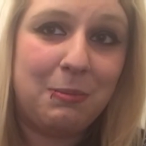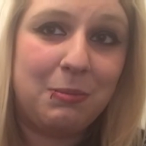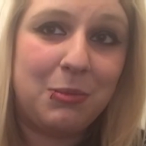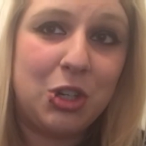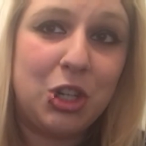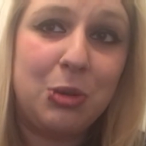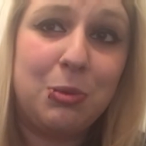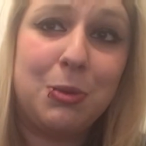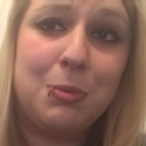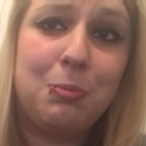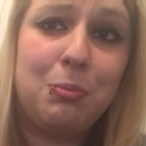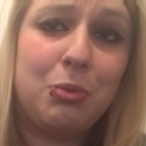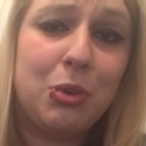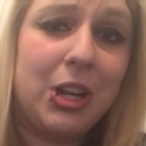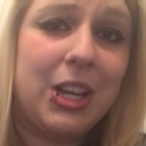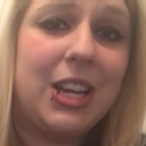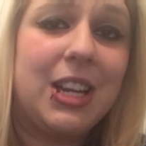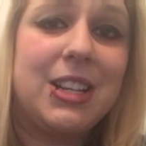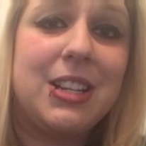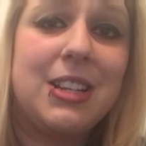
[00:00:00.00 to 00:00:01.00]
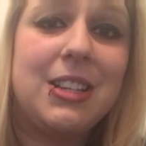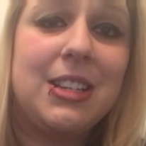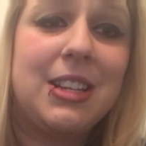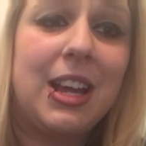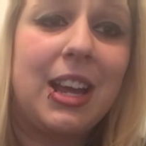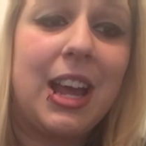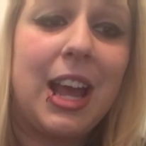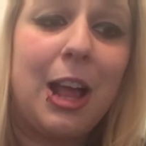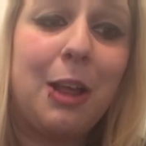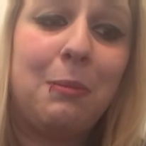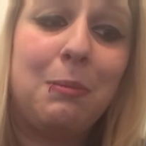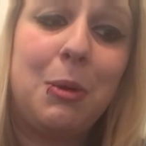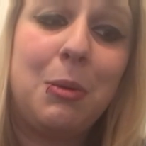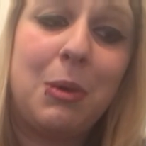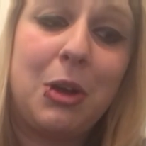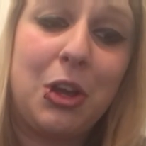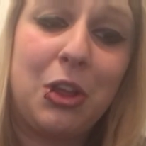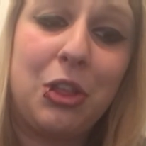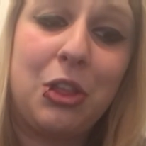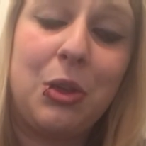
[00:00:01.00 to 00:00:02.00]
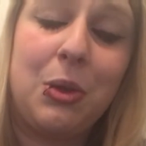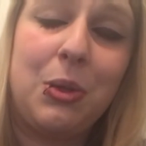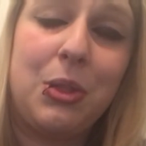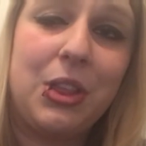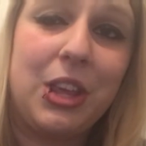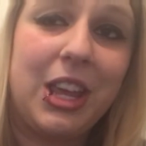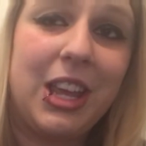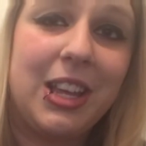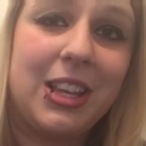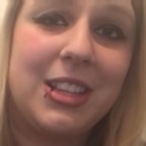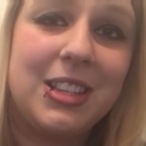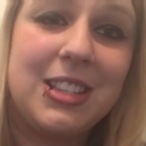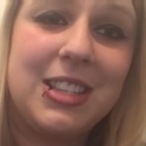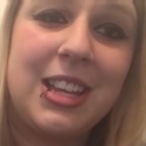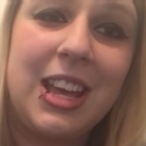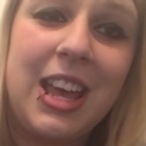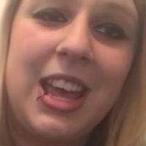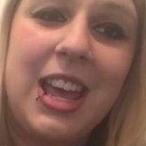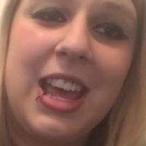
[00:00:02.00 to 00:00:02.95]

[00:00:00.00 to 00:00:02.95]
She was brilliant, helped me work through things,